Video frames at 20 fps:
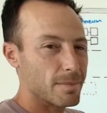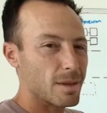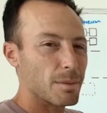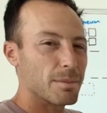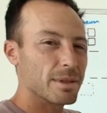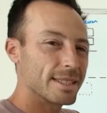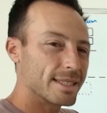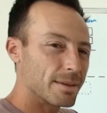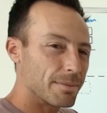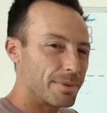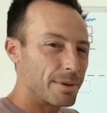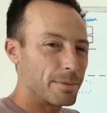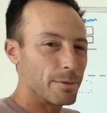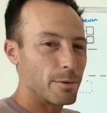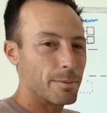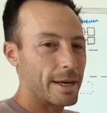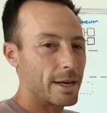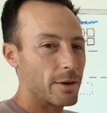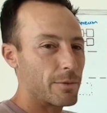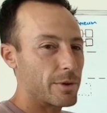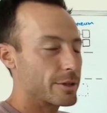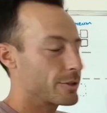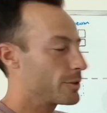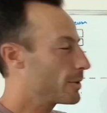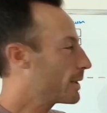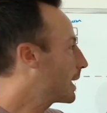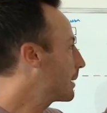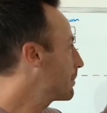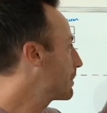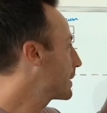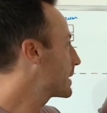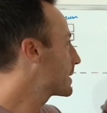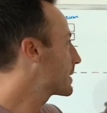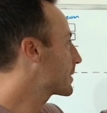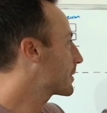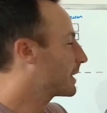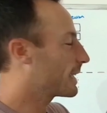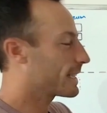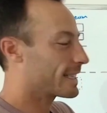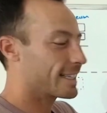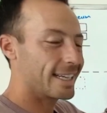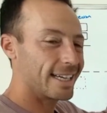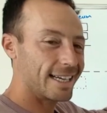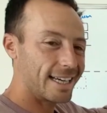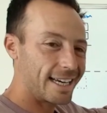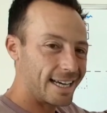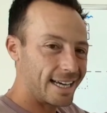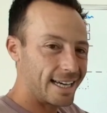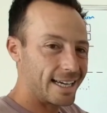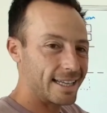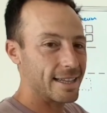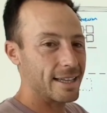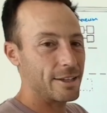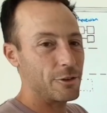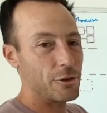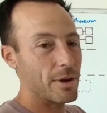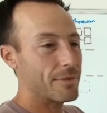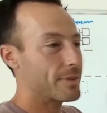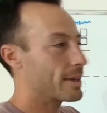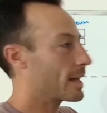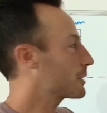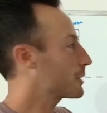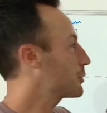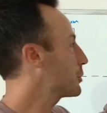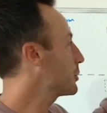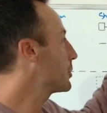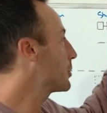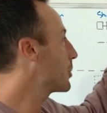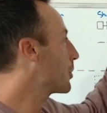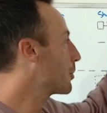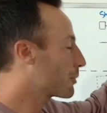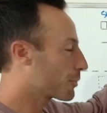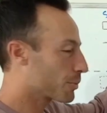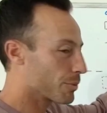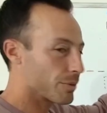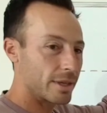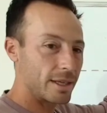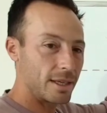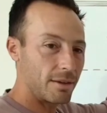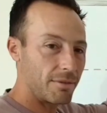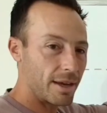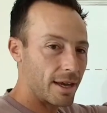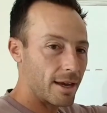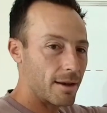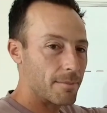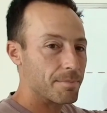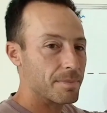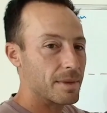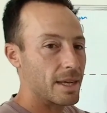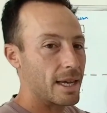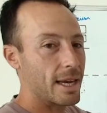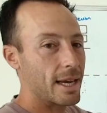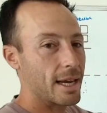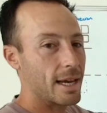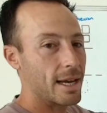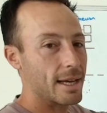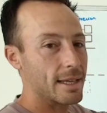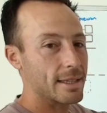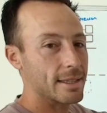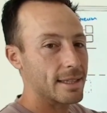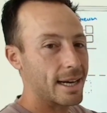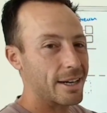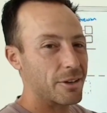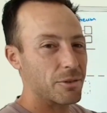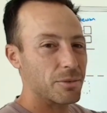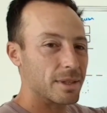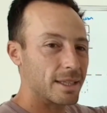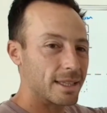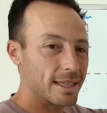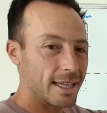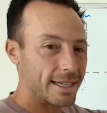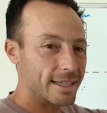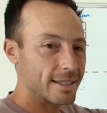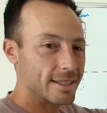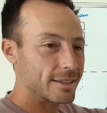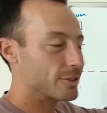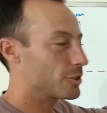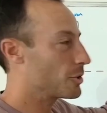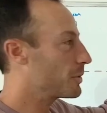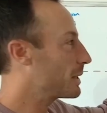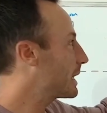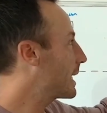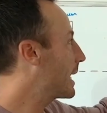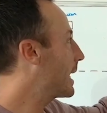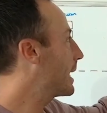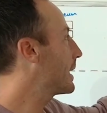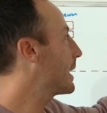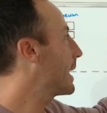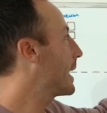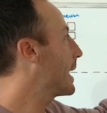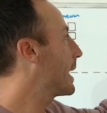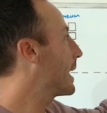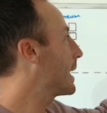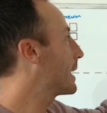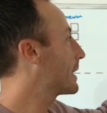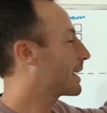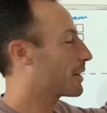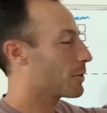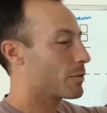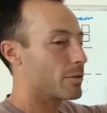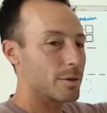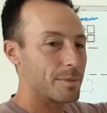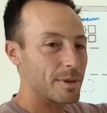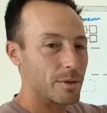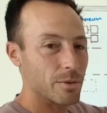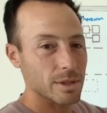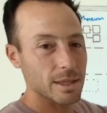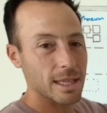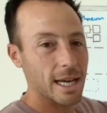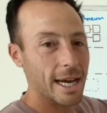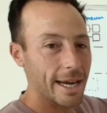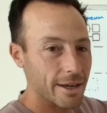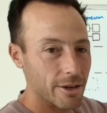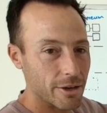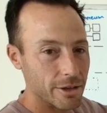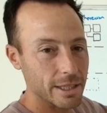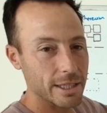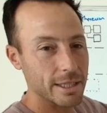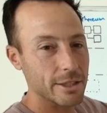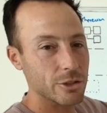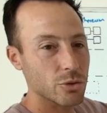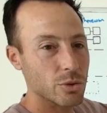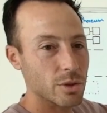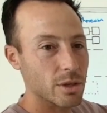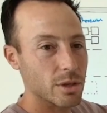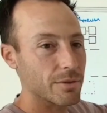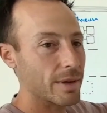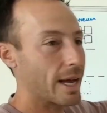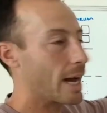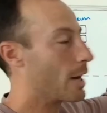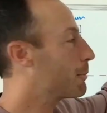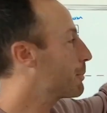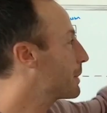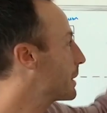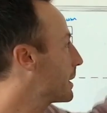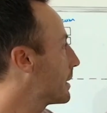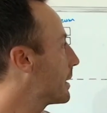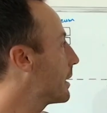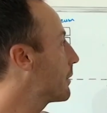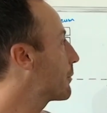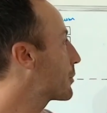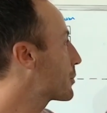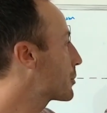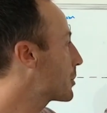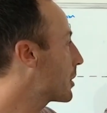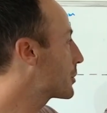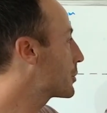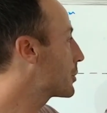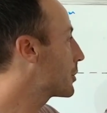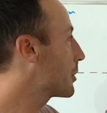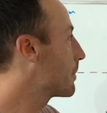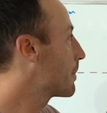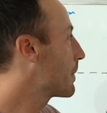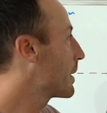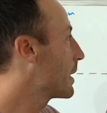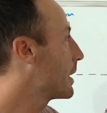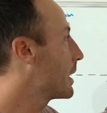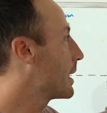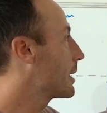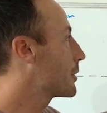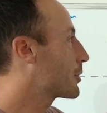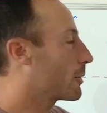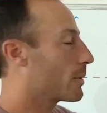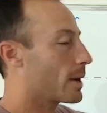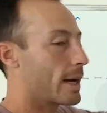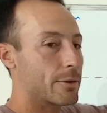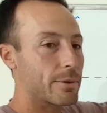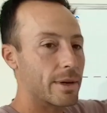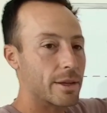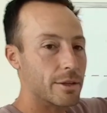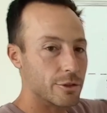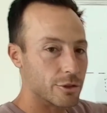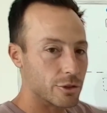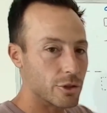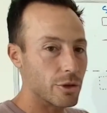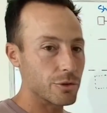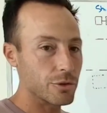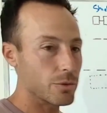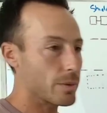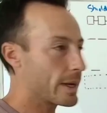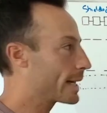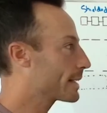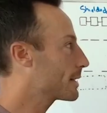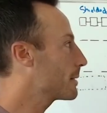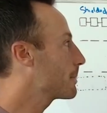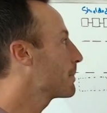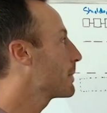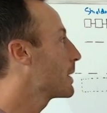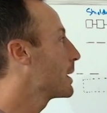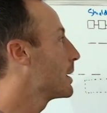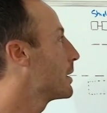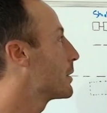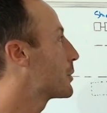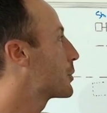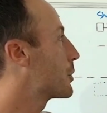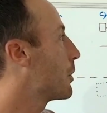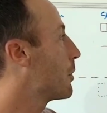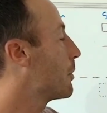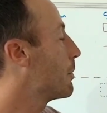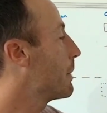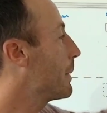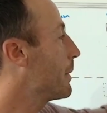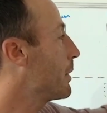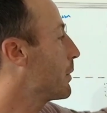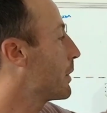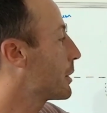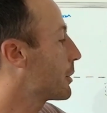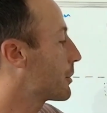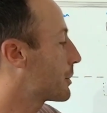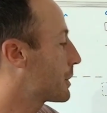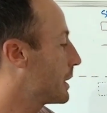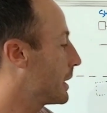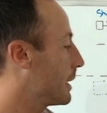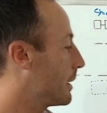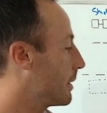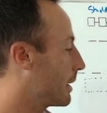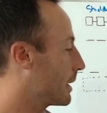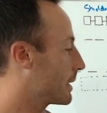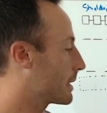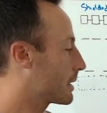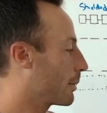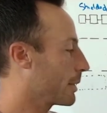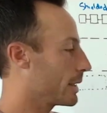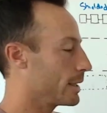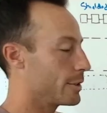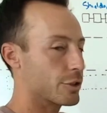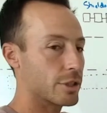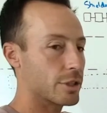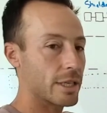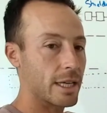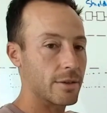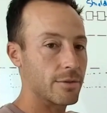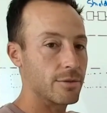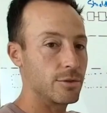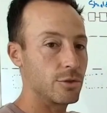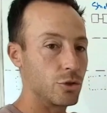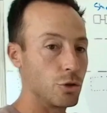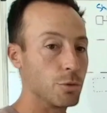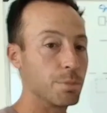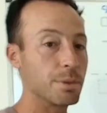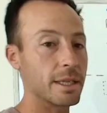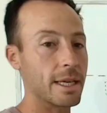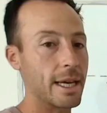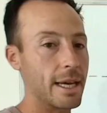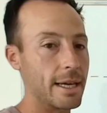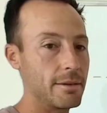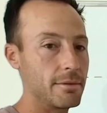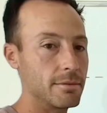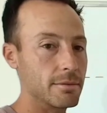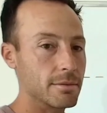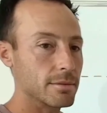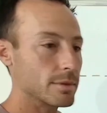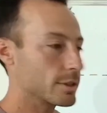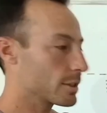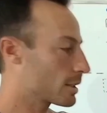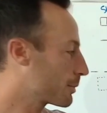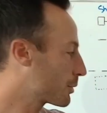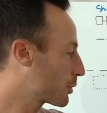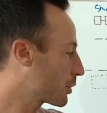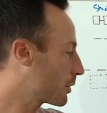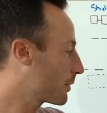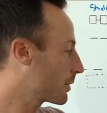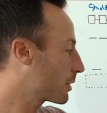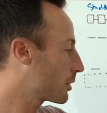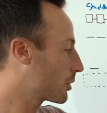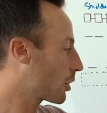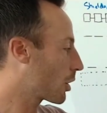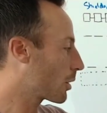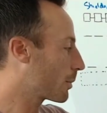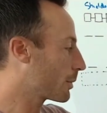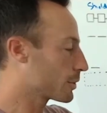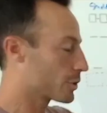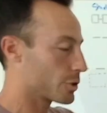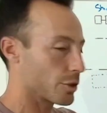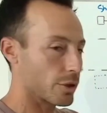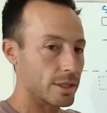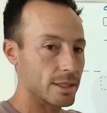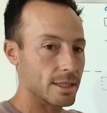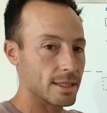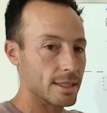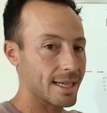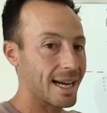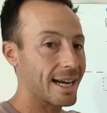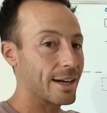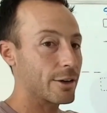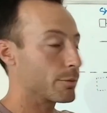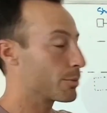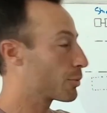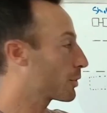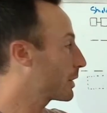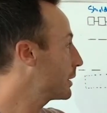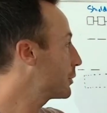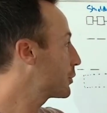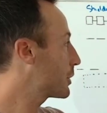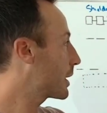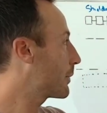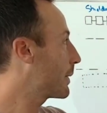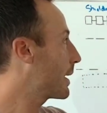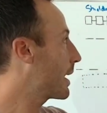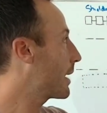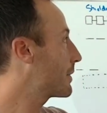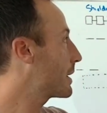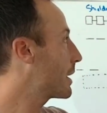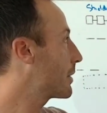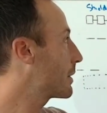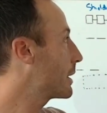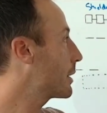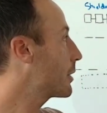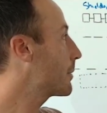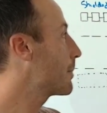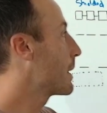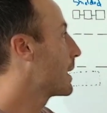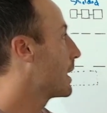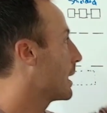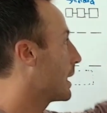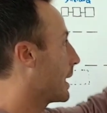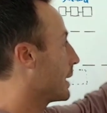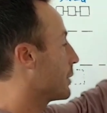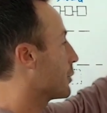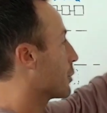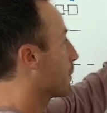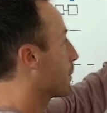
But some people may not want to do that because they're like, then you have to actually go through the EVM and I don't really like doing that. And I don't want to be reliant on any sort of Alpen infrastructure. And so I'd rather just go direct. So maybe what you'll see is somebody just kind of duplicate some sort of garbled circuit style bridge like we have down here and just